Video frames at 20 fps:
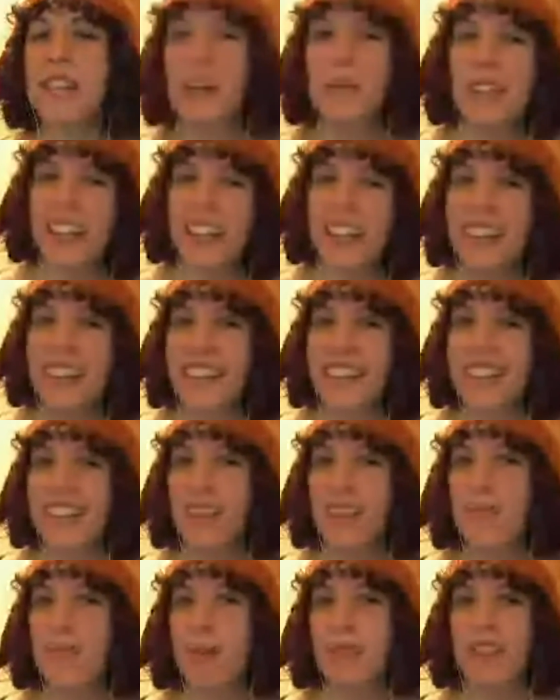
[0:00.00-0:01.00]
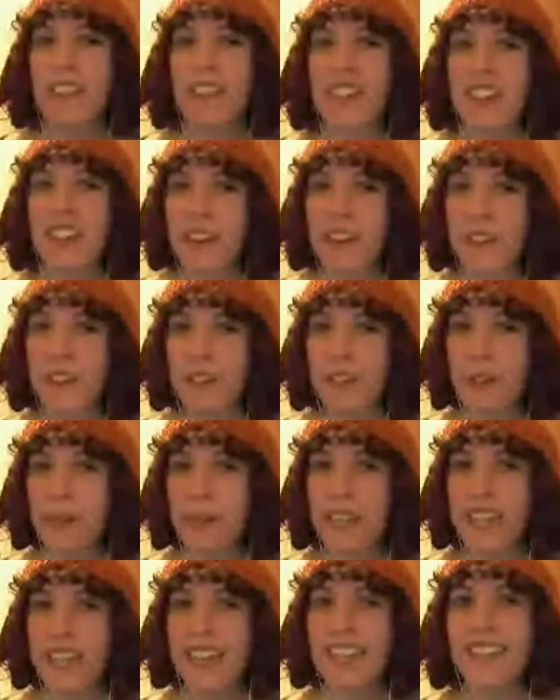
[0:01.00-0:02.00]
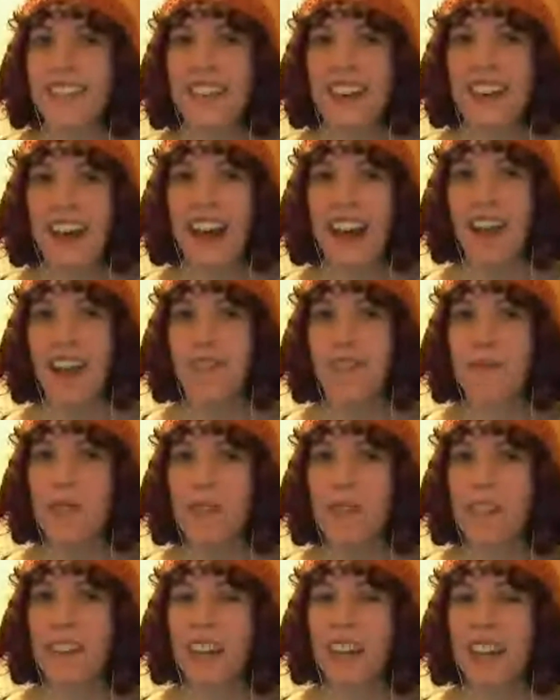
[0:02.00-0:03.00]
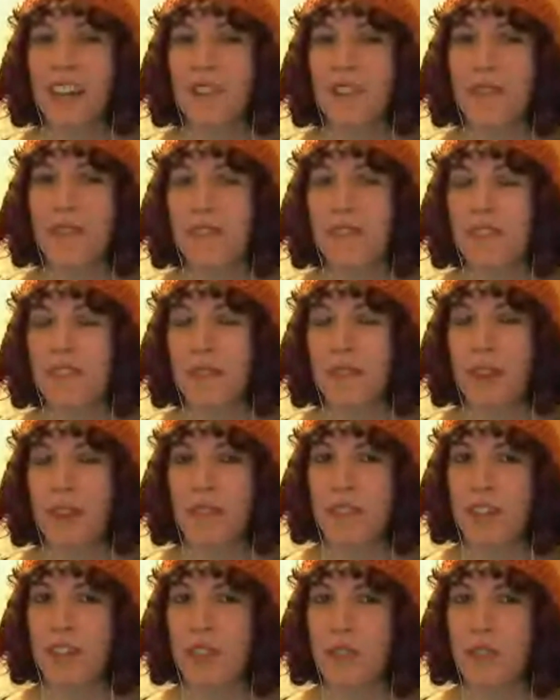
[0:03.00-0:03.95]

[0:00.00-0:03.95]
up with ideas can be really hard for me because I'm kind of a